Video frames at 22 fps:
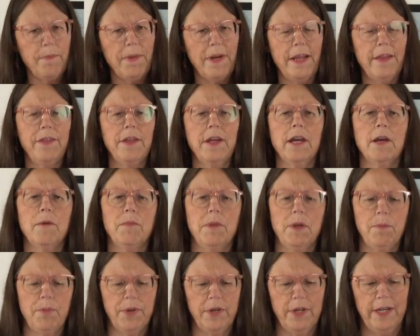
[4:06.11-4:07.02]
but I think I'm going
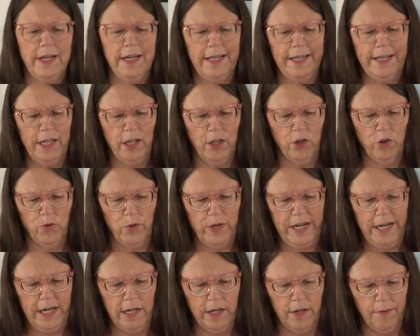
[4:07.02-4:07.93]
to put in a little
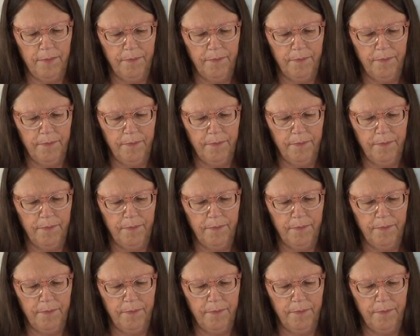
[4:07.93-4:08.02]
green.